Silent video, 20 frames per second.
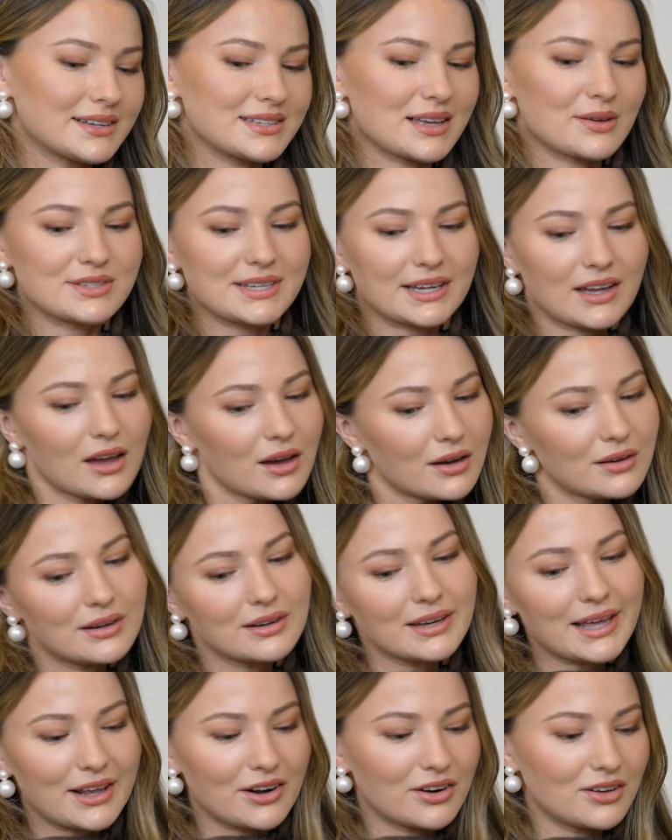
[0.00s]
because I was like, oh,
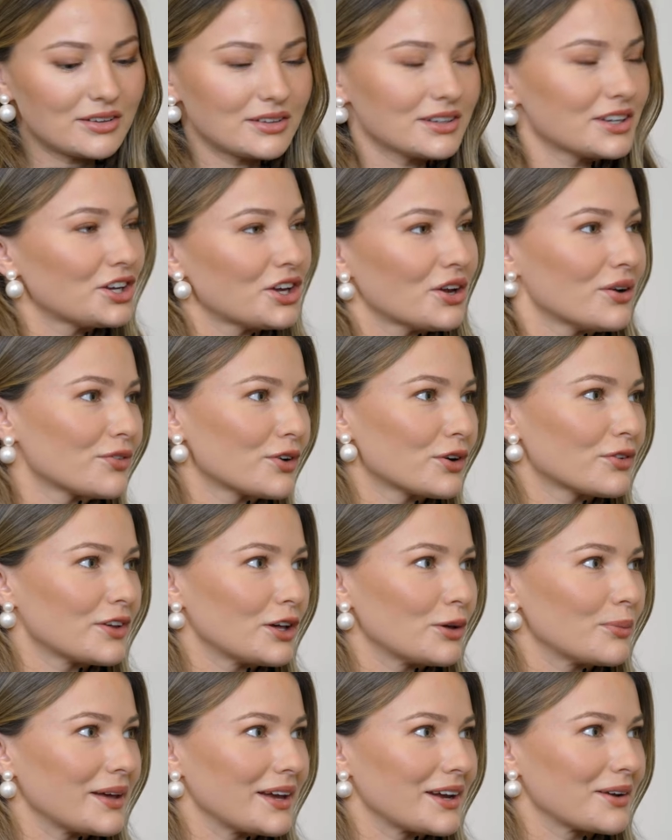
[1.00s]
I'll get all cute for
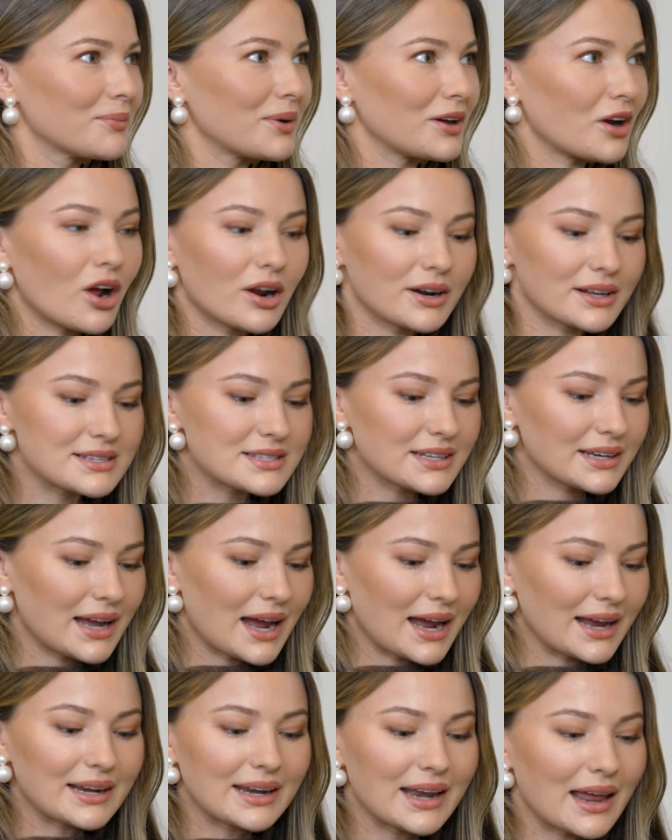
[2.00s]
filming. But honestly,
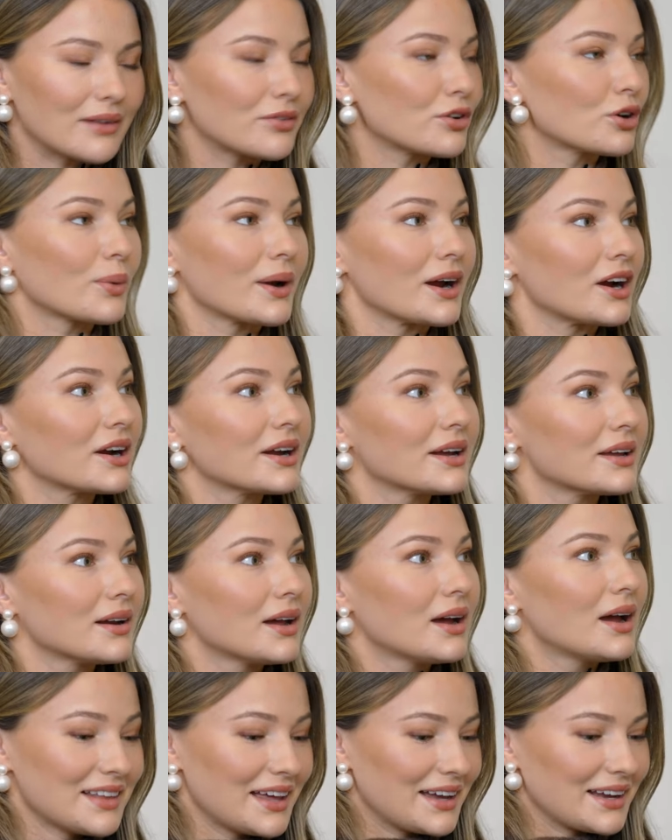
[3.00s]
I never wear it.
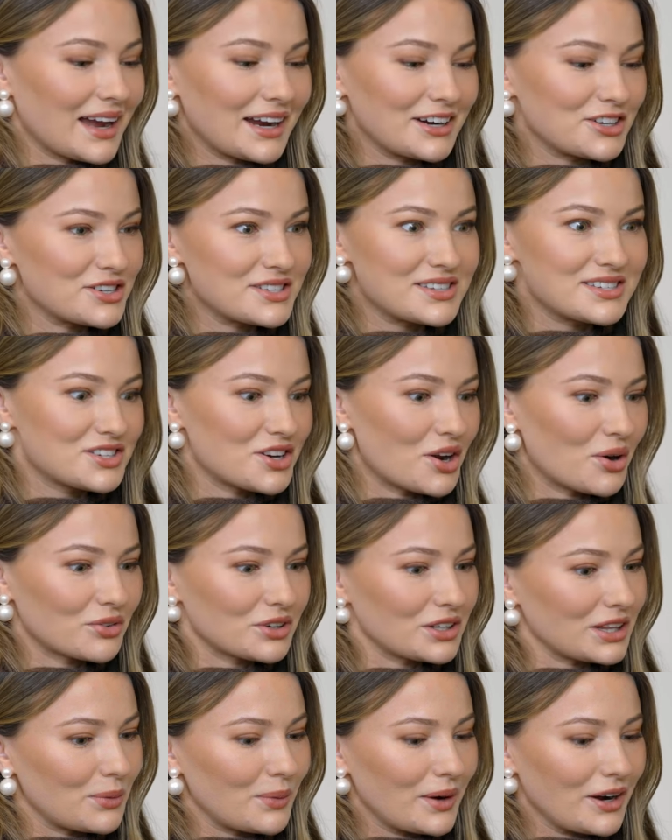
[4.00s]
Like, I just don't
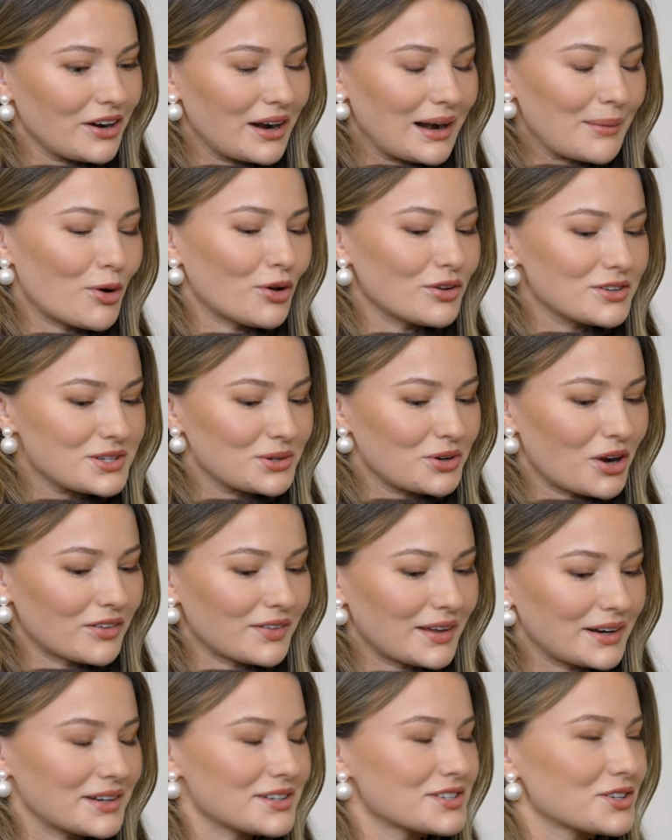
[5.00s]
really wear it. I'm also not
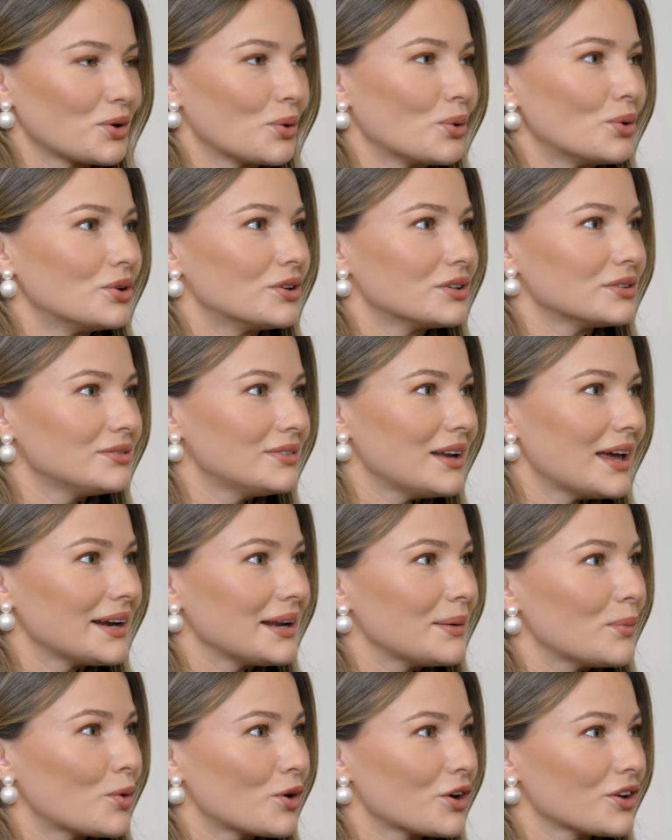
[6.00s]
that into gold
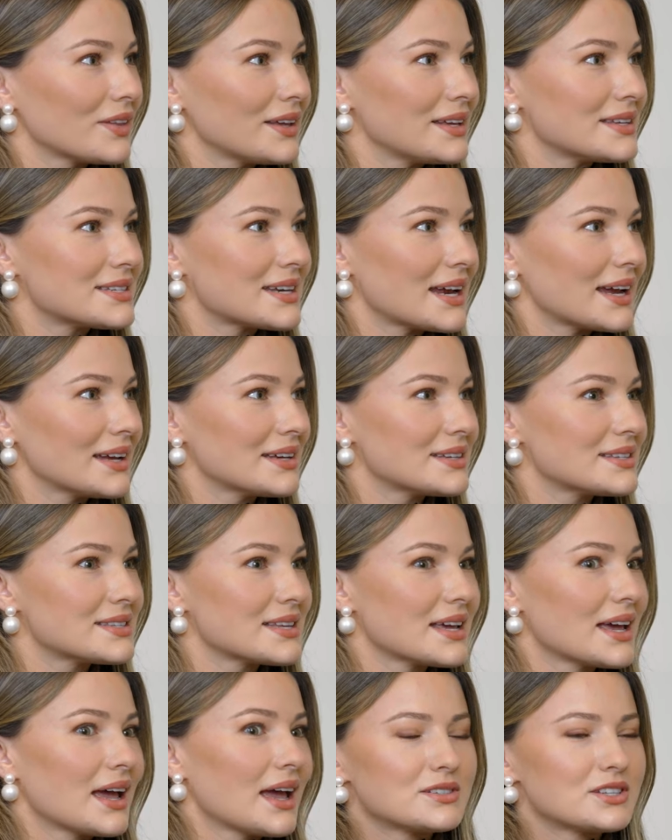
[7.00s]
anymore these days.
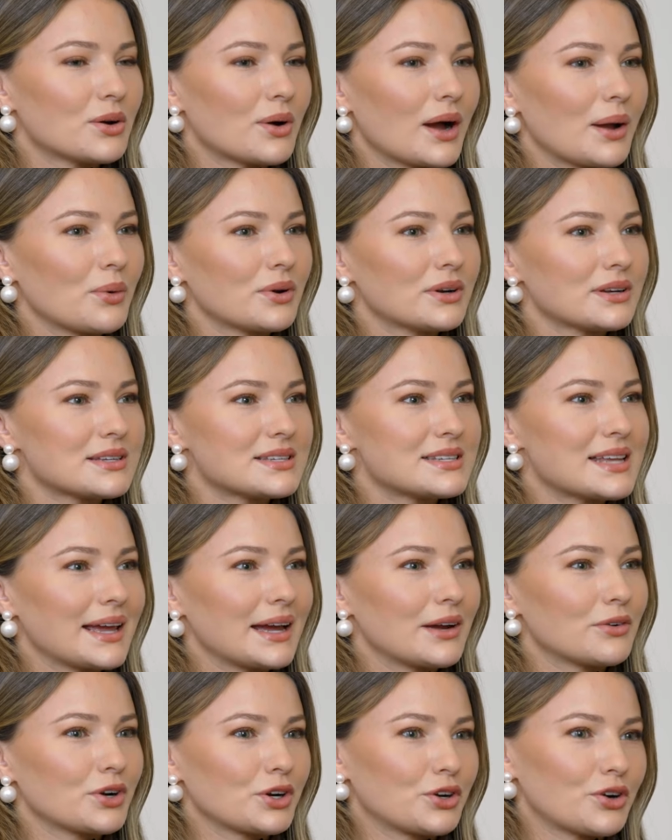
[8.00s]
Mm-hmm. So I wouldn't say
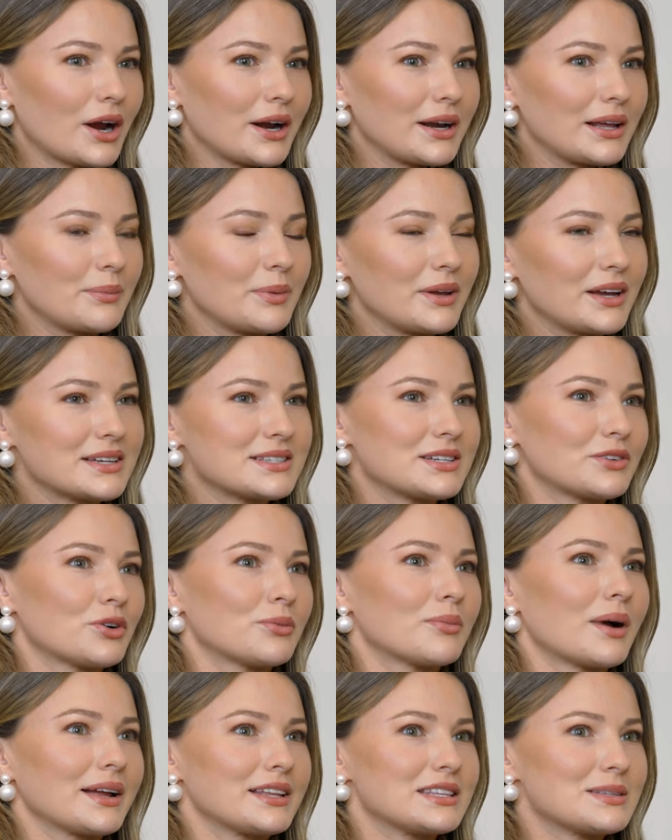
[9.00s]
I regret it, because it
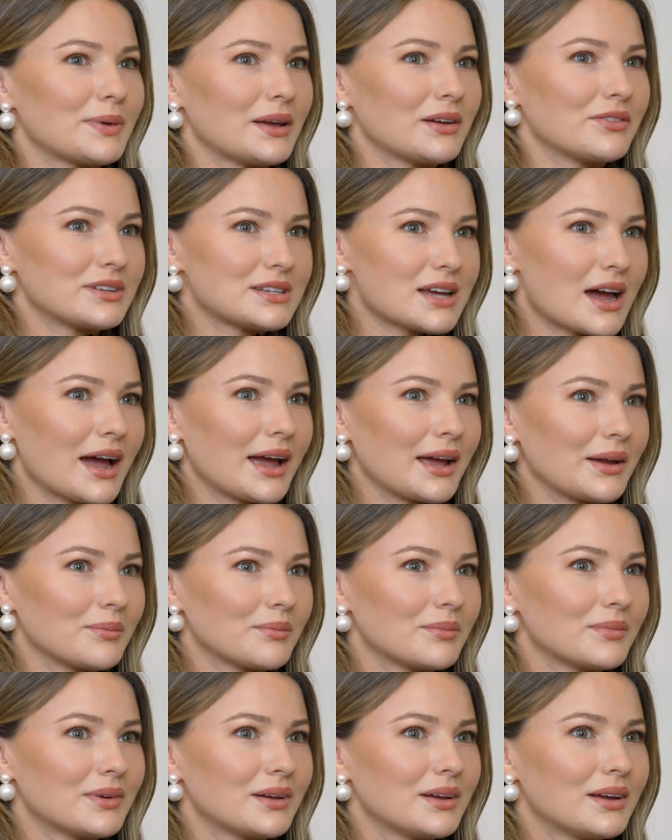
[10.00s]
reminds me of a
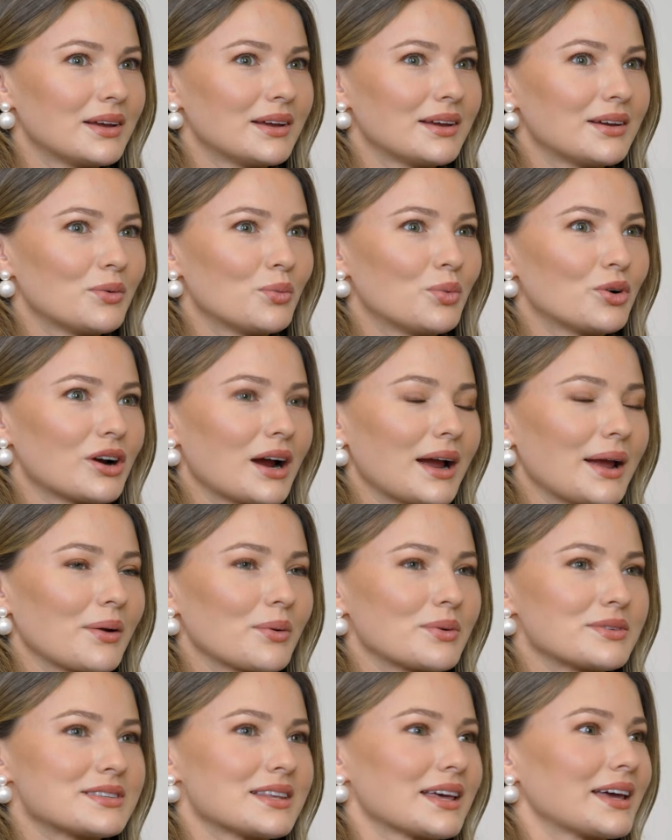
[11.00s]
time where I
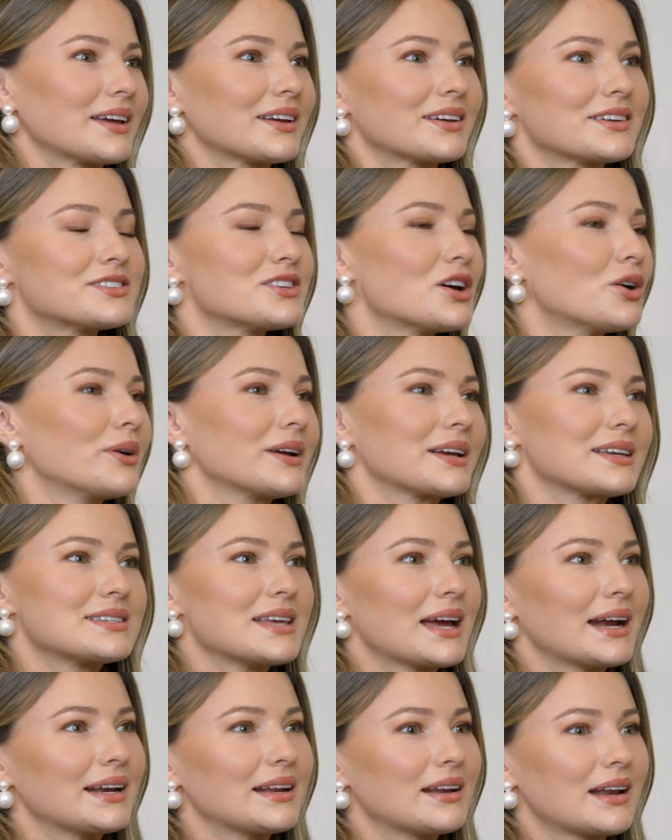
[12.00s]
was like so
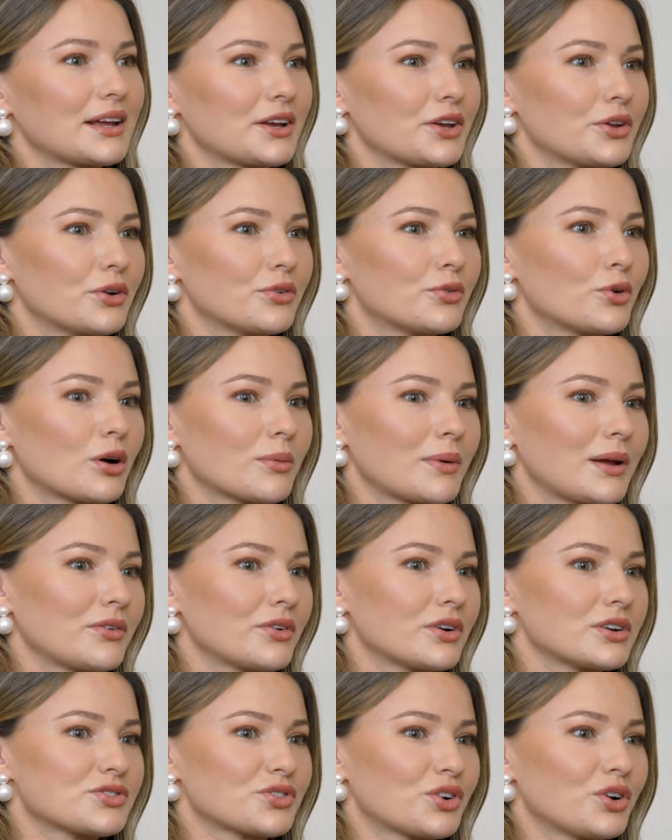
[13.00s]
excited I could afford my
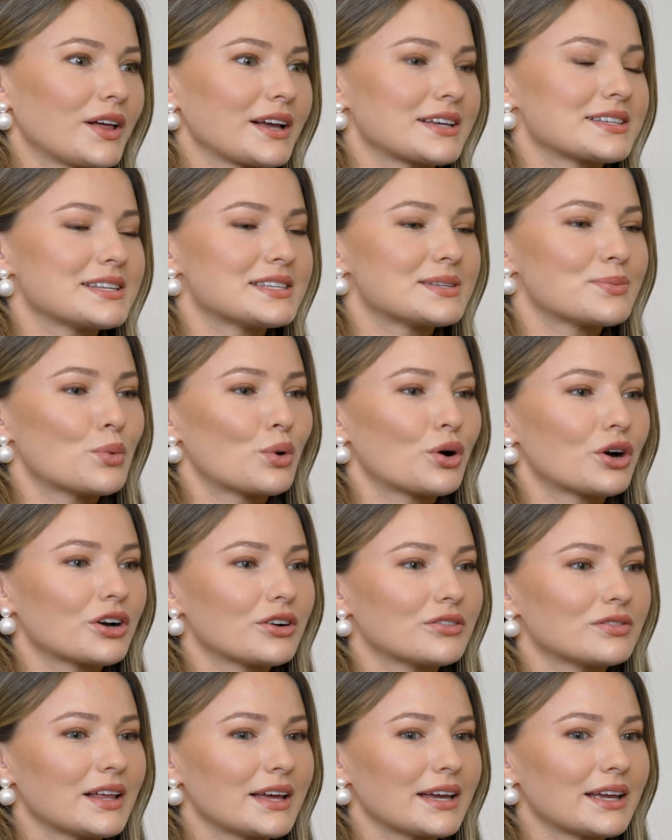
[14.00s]
first Rolex. It's more
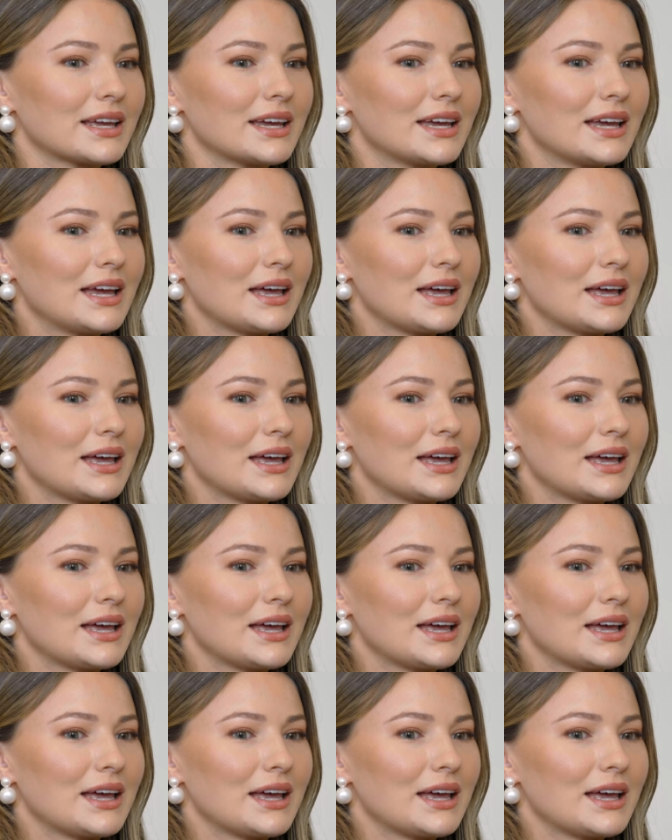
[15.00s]
of like